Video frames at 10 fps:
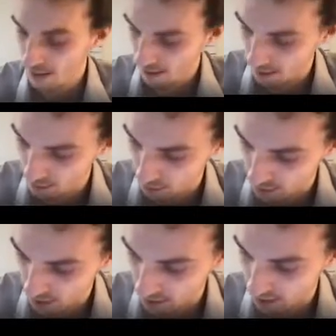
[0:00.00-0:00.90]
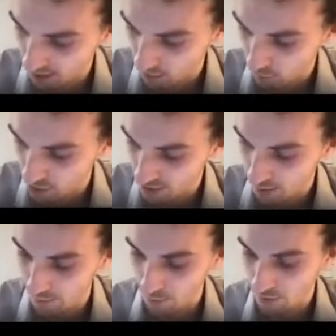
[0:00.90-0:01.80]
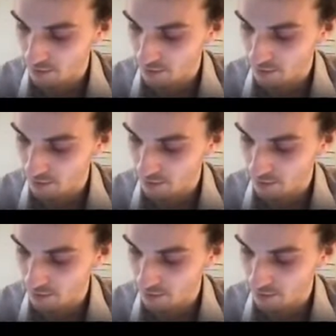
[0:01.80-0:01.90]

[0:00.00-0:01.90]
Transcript: It's just indicating which step I'm on.